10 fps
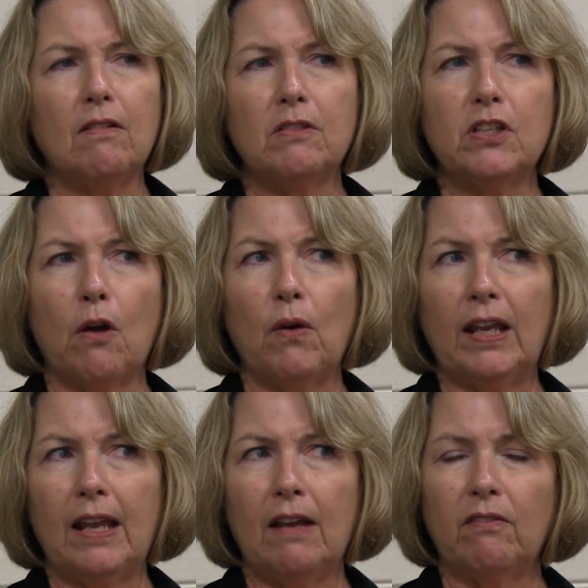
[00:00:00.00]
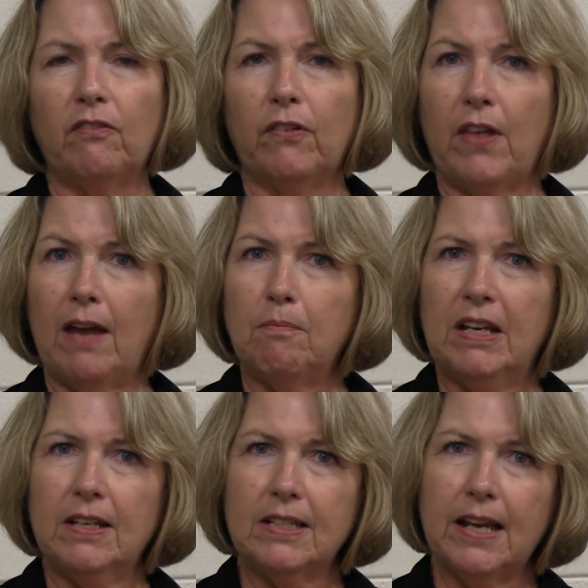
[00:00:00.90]
So again, with that
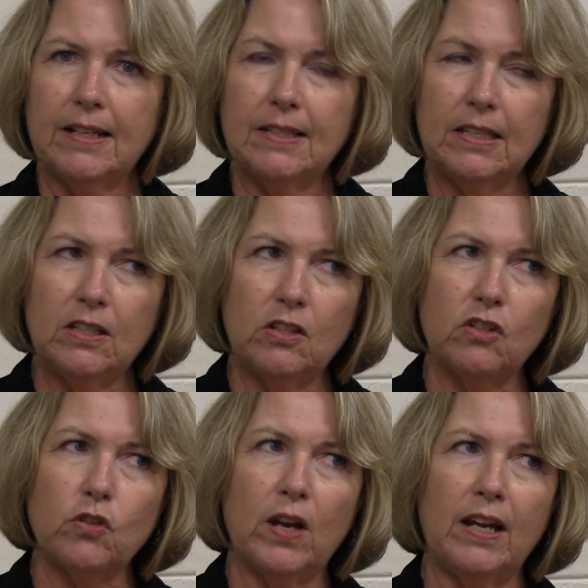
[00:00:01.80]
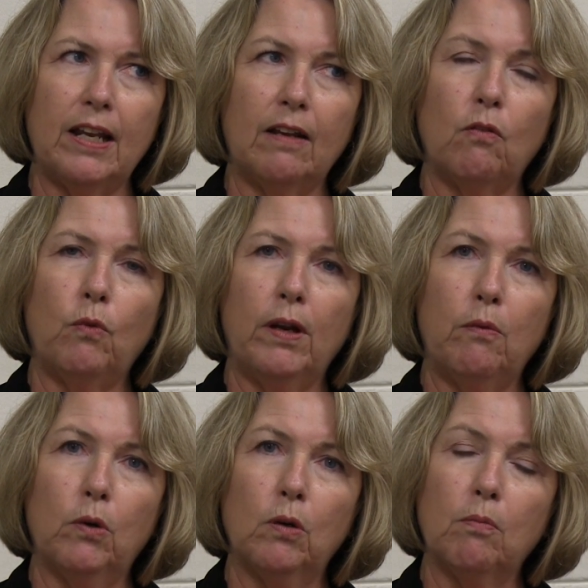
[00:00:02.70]
Media Tech Assistant training, we
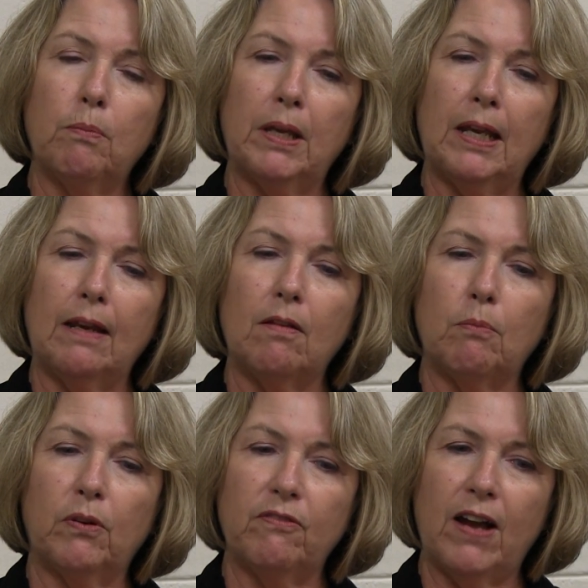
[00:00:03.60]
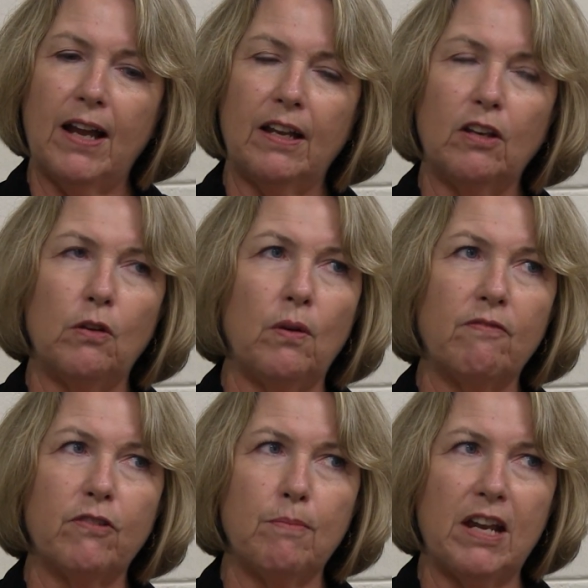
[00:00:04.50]
will be providing you
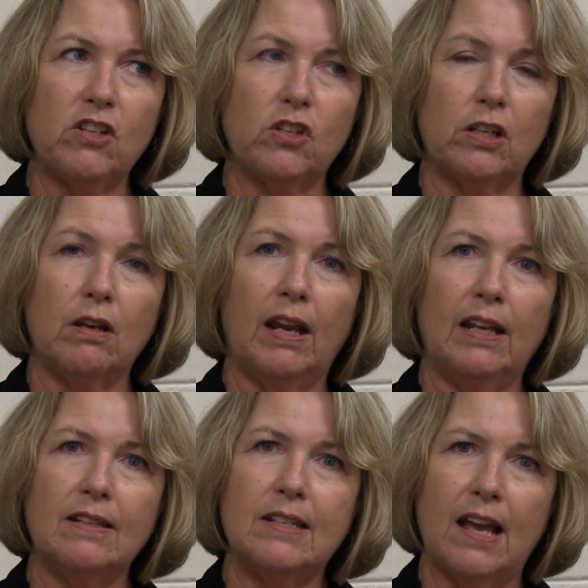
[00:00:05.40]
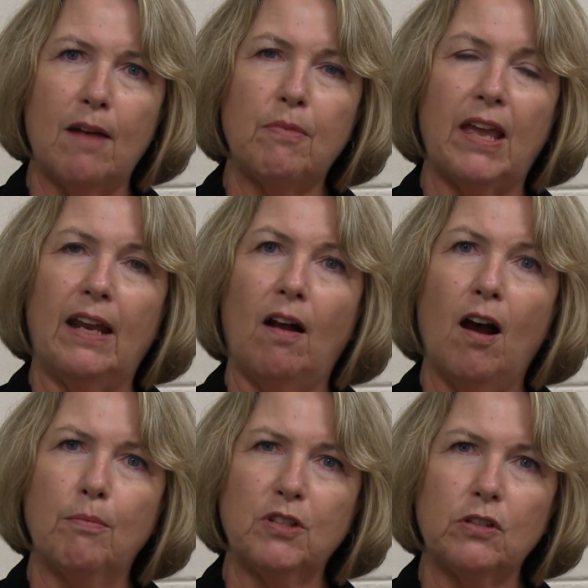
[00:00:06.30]
information in depth and
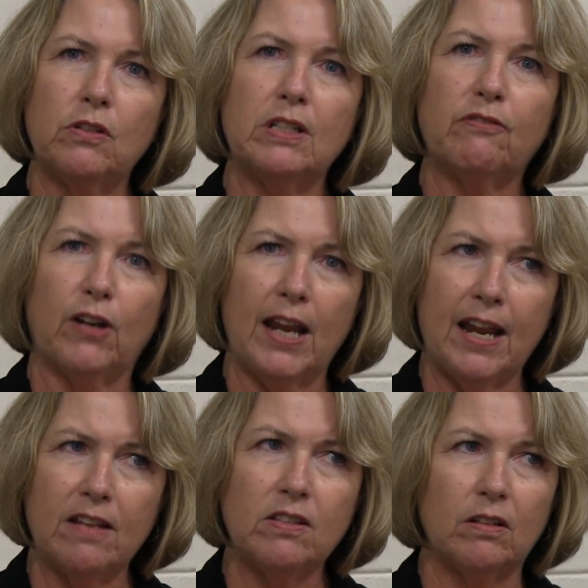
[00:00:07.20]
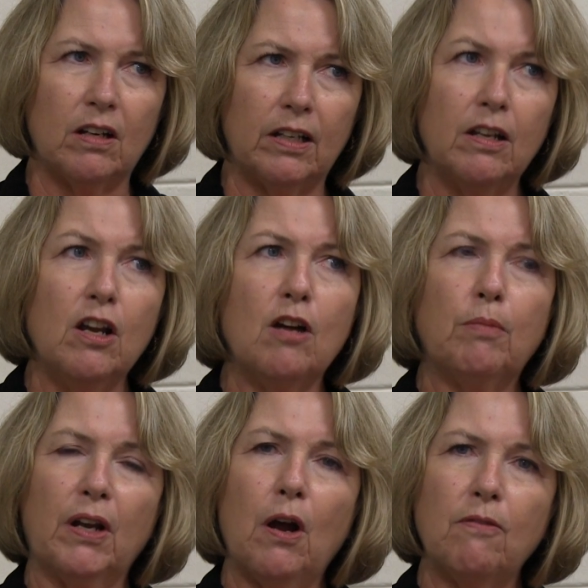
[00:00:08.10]
opportunities for hands-on,
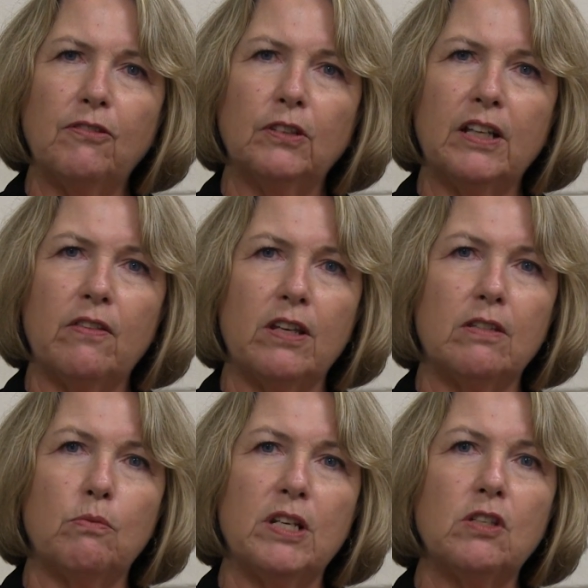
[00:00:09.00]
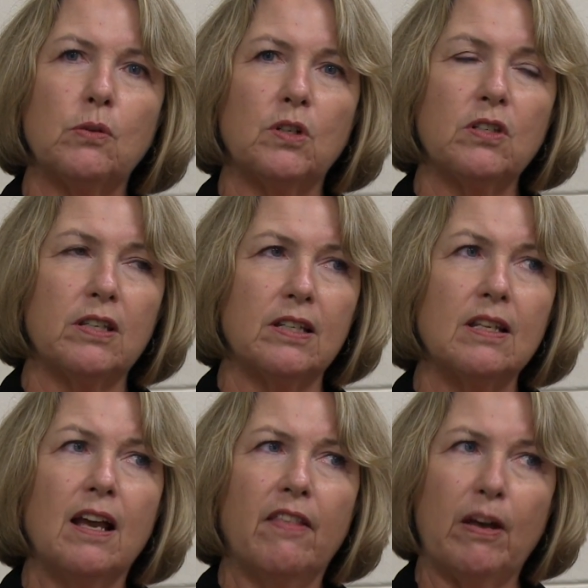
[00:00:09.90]
but hopefully these resources
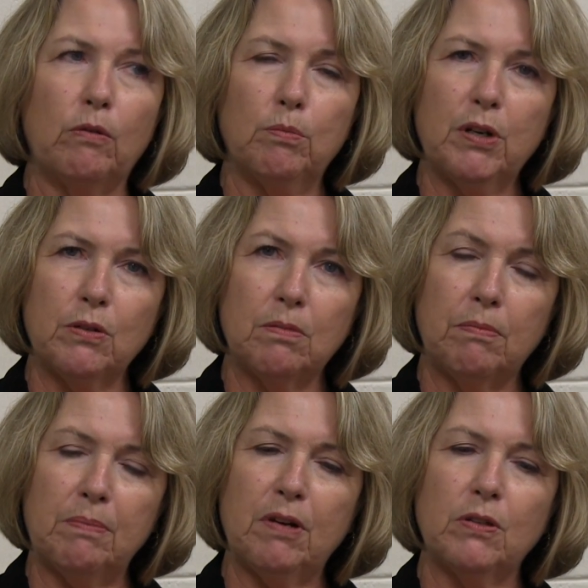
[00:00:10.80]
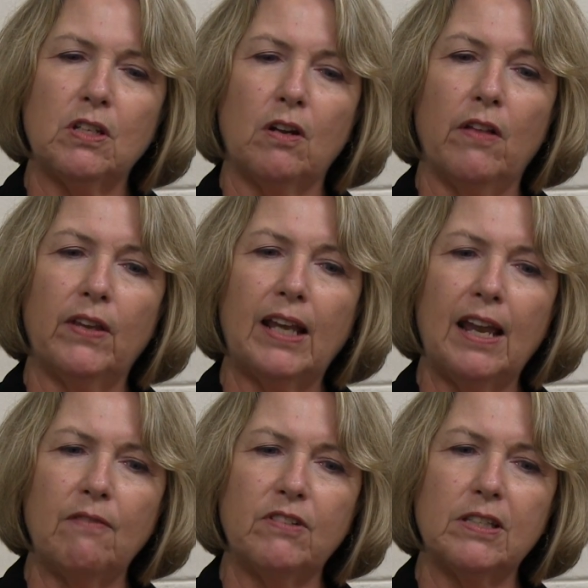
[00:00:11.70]
that will be posted on the
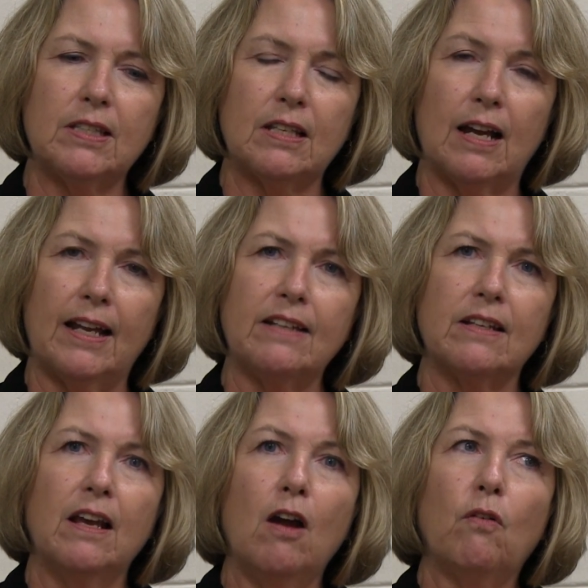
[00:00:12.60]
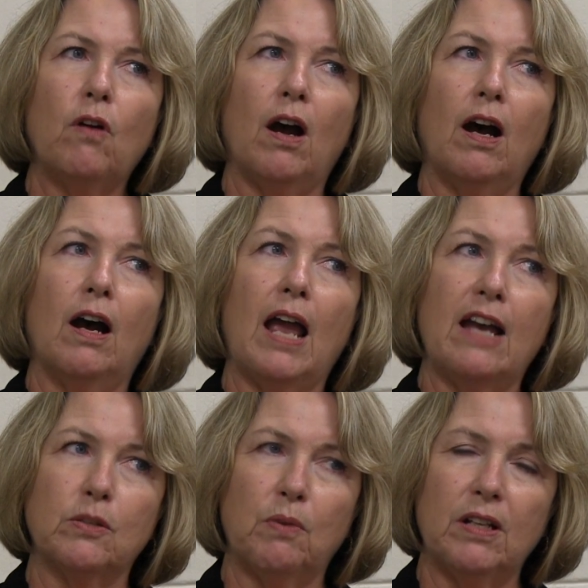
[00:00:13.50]
Canvas site
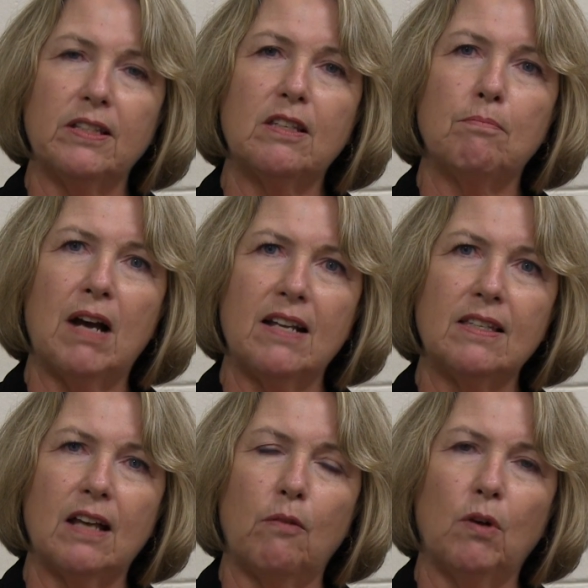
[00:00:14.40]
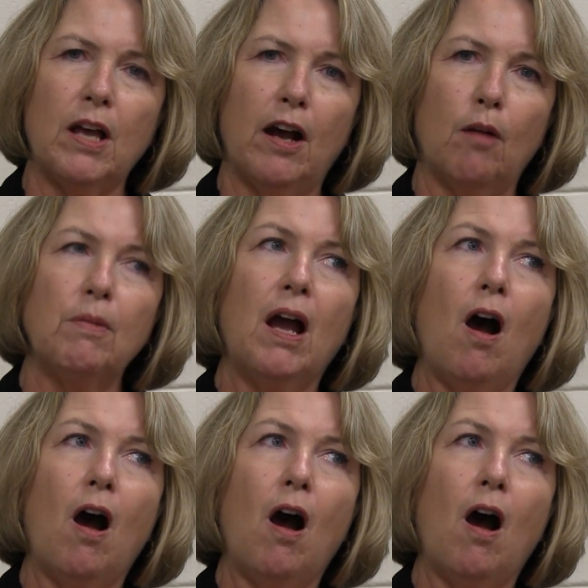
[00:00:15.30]
as well as the Mind site will help.